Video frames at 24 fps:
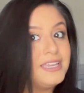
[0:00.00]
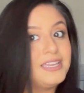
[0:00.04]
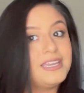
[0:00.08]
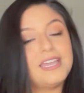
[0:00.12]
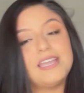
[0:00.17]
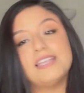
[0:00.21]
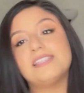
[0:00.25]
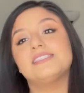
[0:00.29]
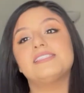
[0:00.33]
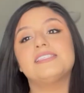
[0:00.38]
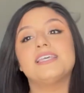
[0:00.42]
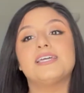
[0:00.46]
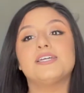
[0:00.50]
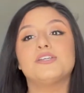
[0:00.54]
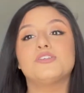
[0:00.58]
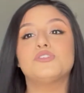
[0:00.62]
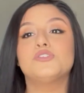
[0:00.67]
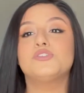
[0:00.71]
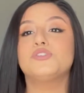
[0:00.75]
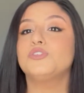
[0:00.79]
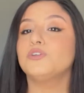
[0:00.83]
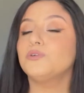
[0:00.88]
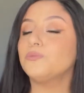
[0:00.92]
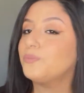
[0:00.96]
It's like
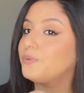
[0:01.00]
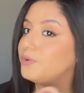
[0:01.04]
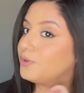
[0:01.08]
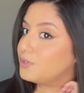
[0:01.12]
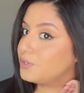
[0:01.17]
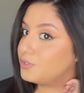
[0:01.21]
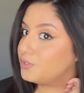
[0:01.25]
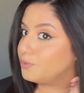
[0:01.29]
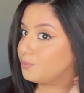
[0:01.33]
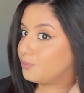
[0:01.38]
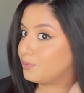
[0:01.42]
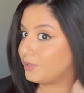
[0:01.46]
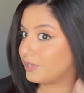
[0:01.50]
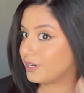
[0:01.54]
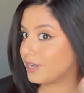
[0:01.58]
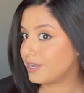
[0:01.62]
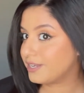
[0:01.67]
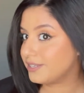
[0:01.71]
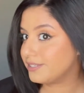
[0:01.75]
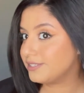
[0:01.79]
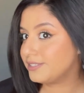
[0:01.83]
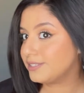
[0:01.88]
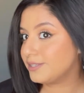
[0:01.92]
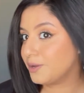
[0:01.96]
super, super
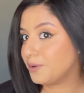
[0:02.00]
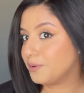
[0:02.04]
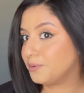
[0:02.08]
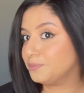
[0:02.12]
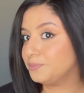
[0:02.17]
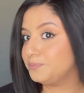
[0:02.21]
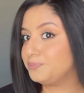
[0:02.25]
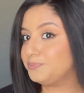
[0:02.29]
nice, so.